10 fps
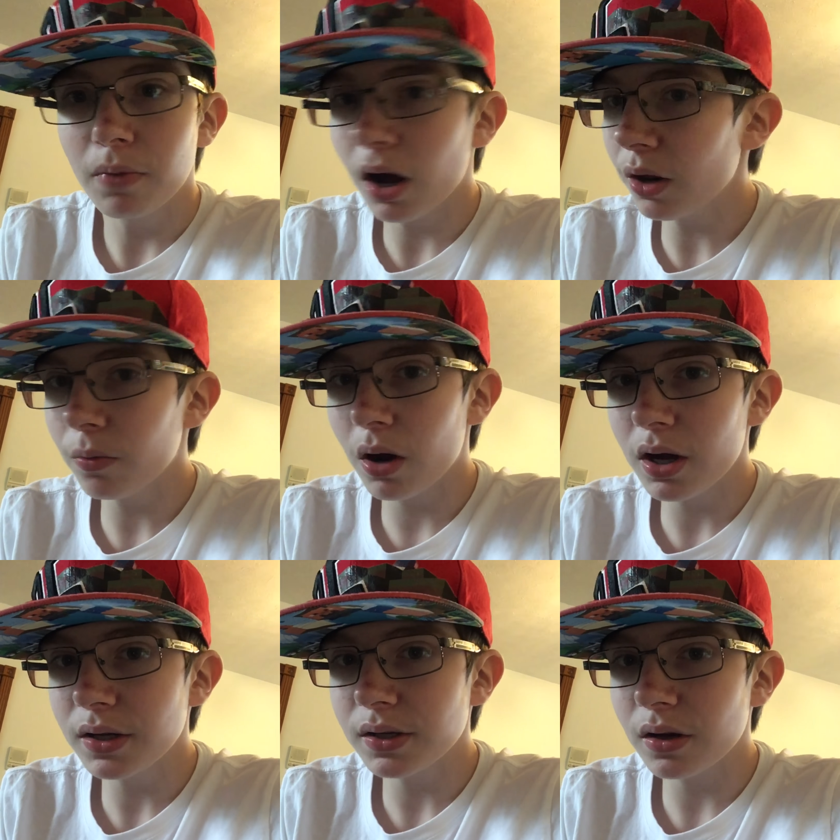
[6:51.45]
But
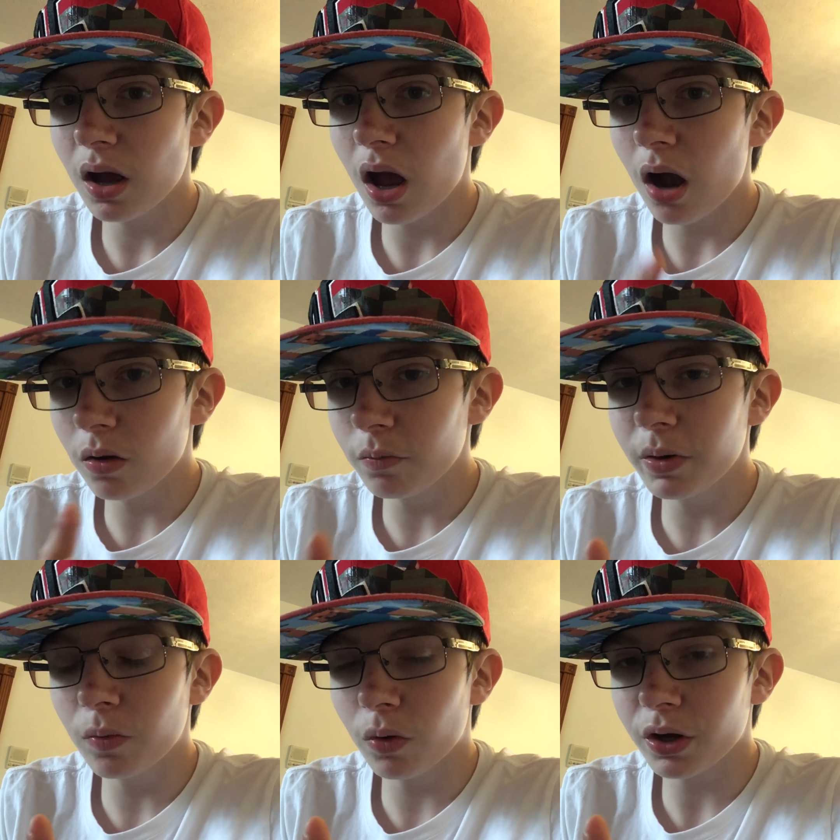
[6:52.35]
otherwise, I'm going to
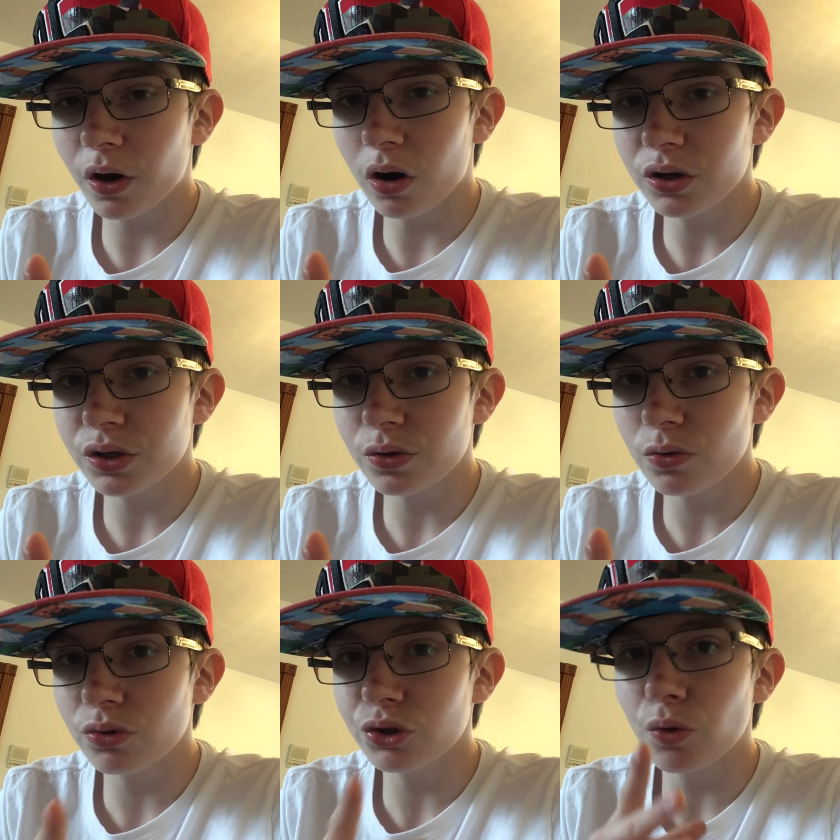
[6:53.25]
be working hard at
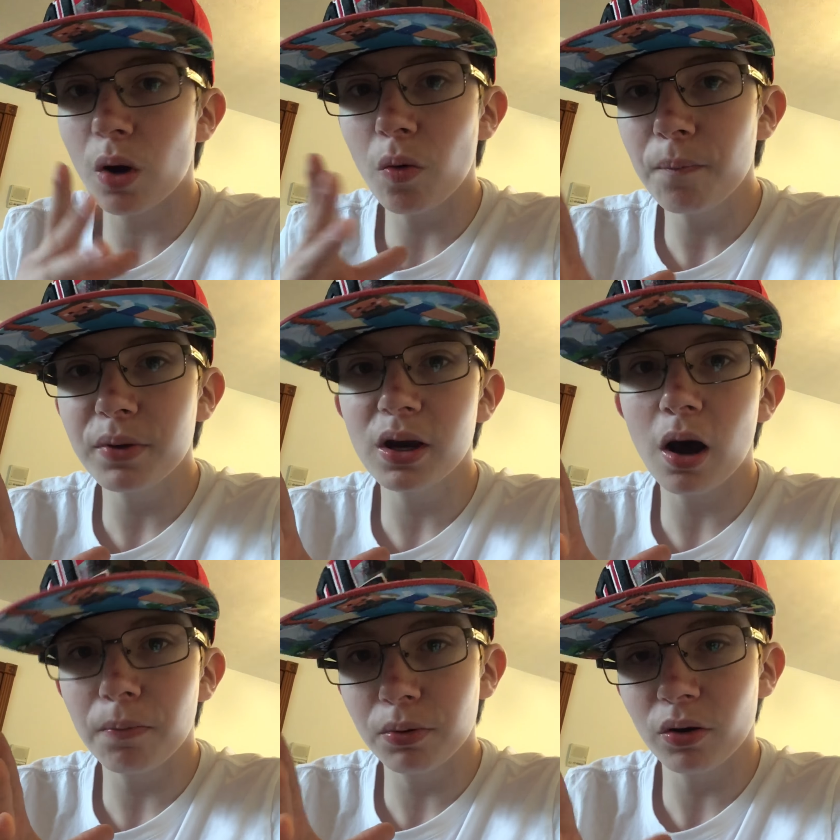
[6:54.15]
school, so I won't be
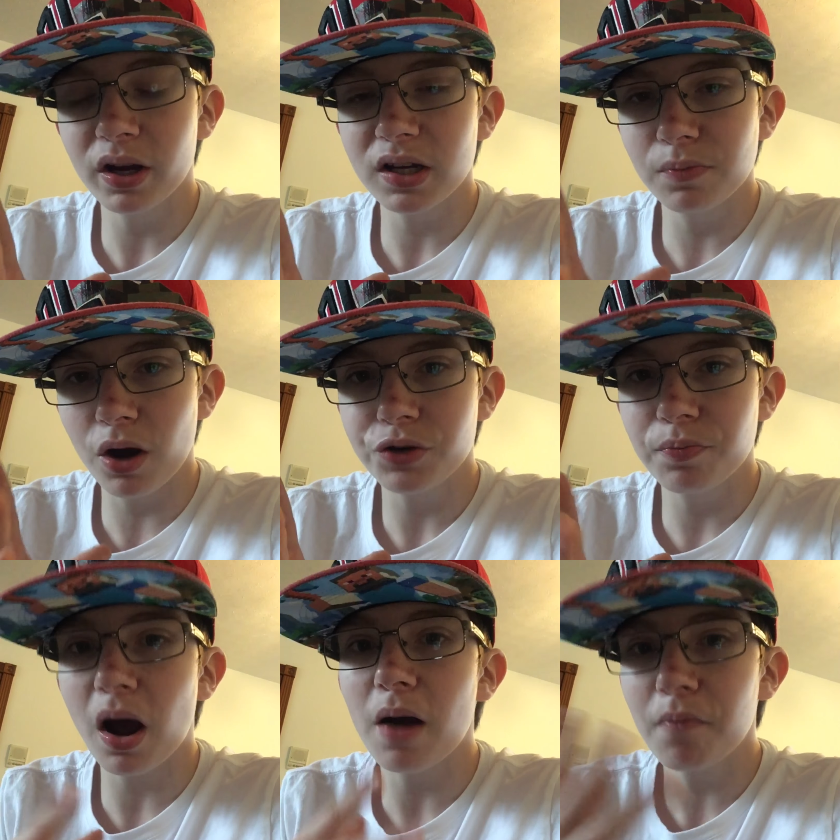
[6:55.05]
uploading as
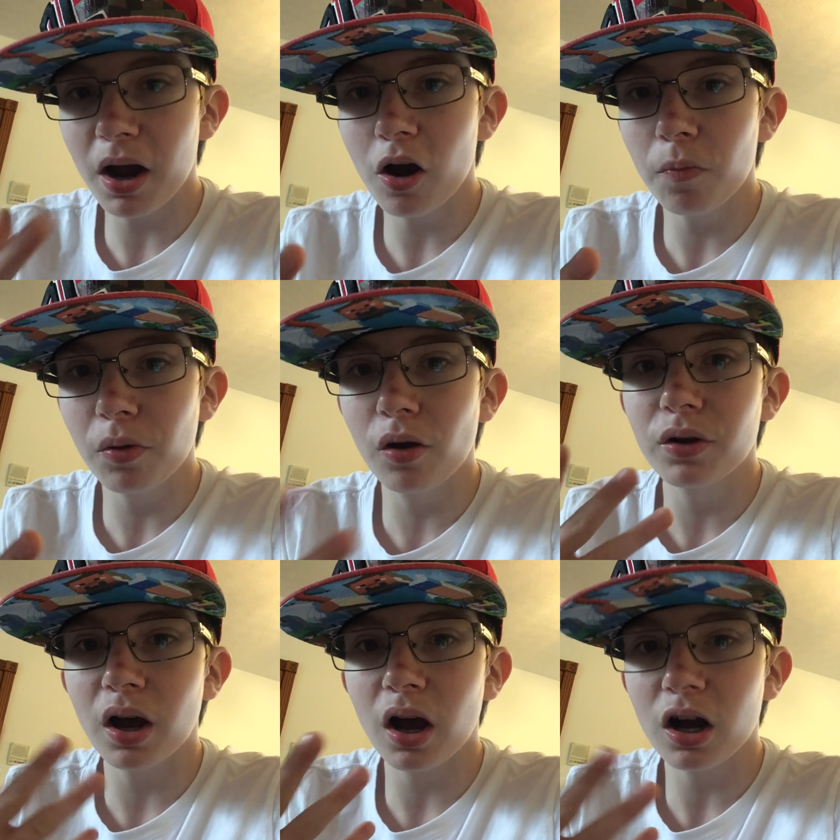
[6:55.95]
much, but I might
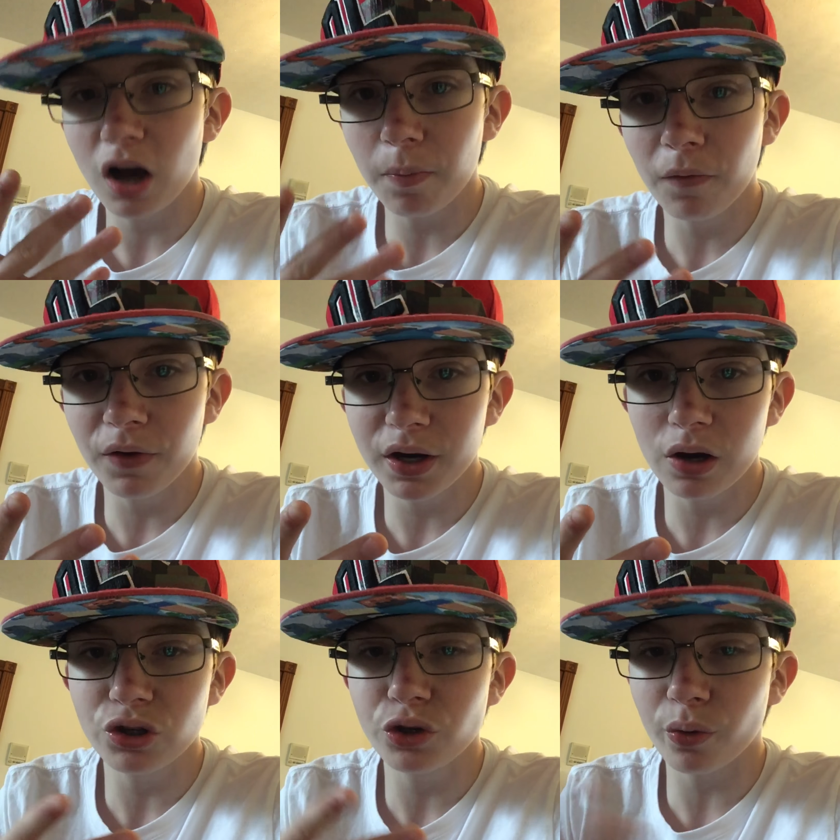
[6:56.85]
upload a couple
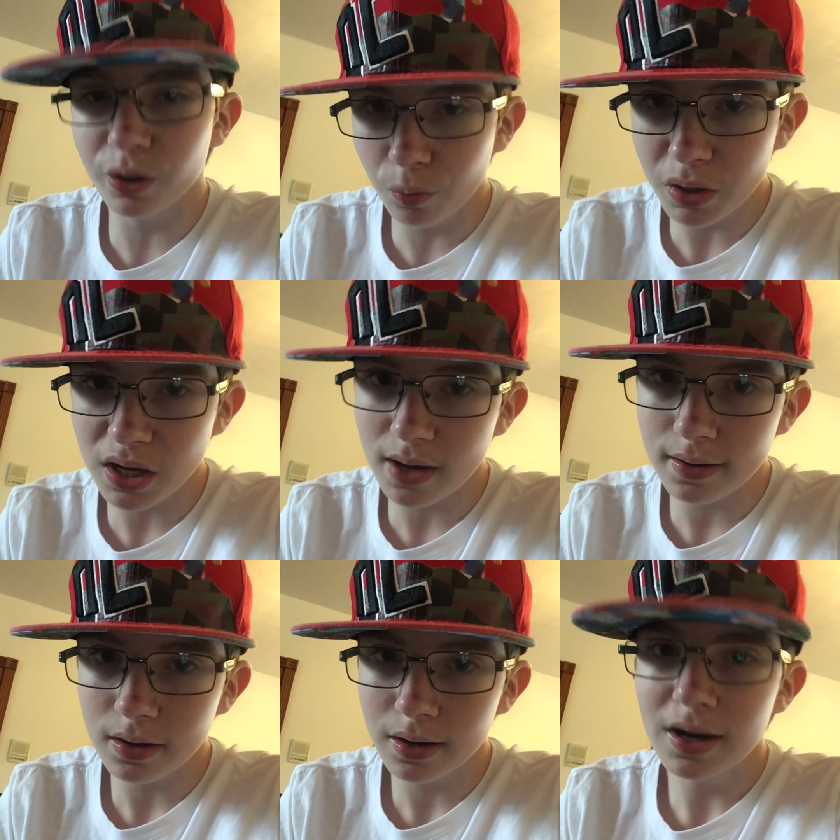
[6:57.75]
videos during the
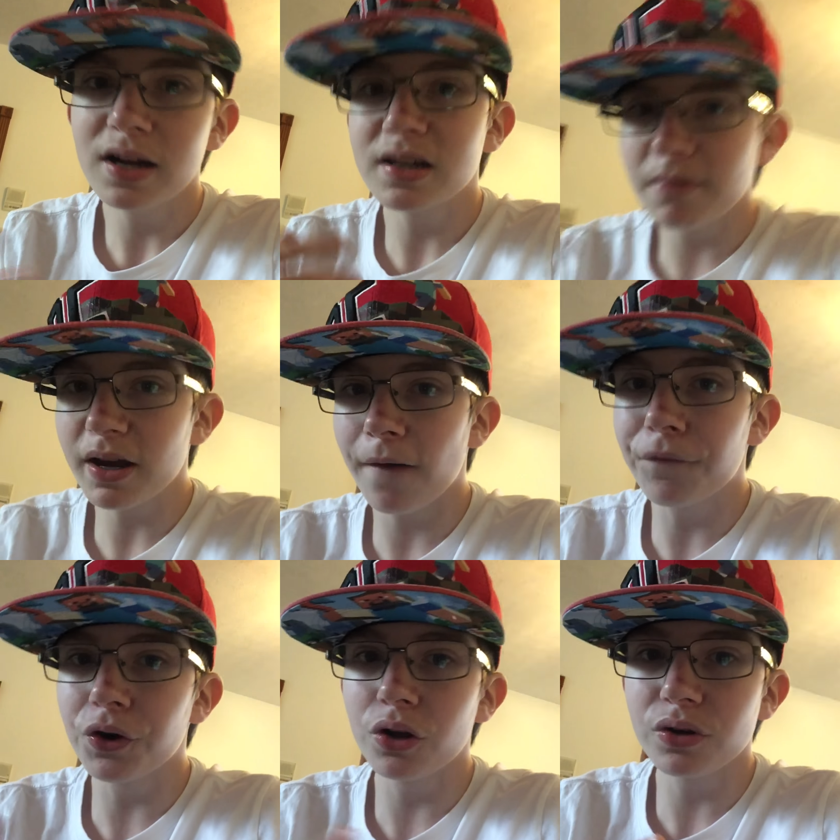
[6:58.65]
weekend to make
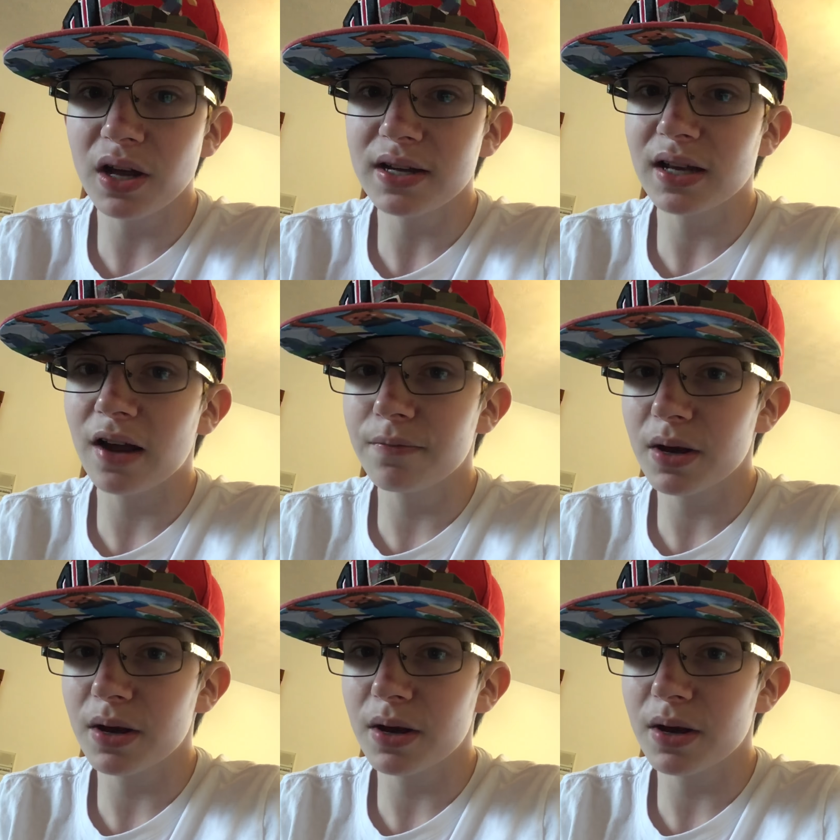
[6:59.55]
up for those days that I've